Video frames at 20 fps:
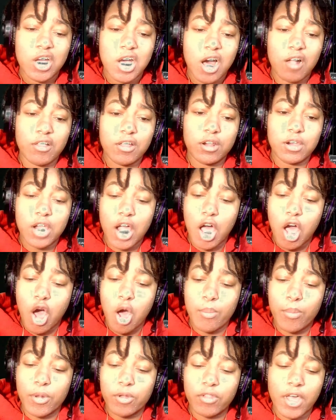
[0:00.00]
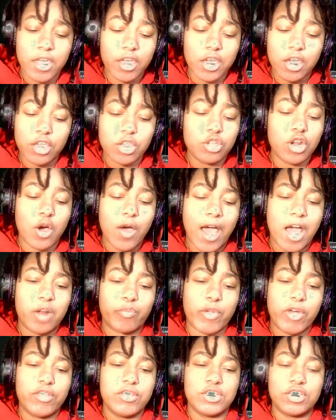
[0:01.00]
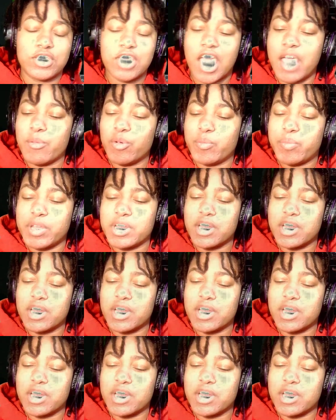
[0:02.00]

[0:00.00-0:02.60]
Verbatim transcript: A little help, like, you know, how to play this game would be